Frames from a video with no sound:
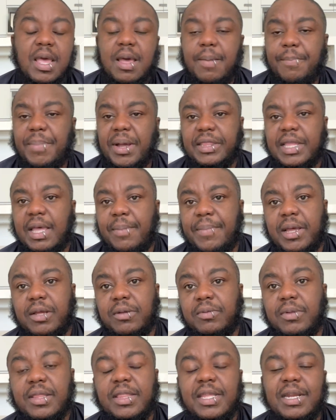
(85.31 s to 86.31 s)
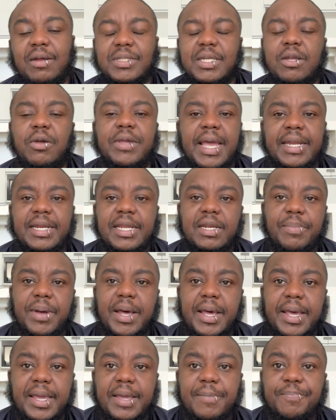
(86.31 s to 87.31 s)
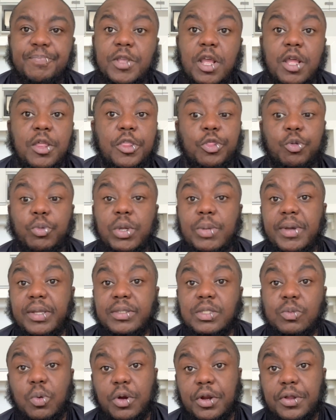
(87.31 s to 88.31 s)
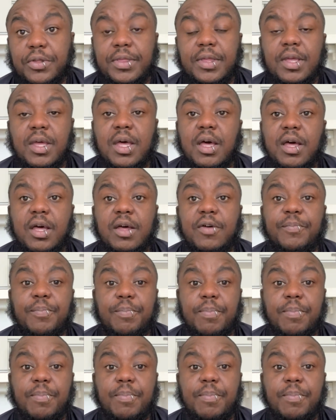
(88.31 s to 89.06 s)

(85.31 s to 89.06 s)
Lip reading: Bought that amount. Then I was like, okay, I need to buy 3 months worth of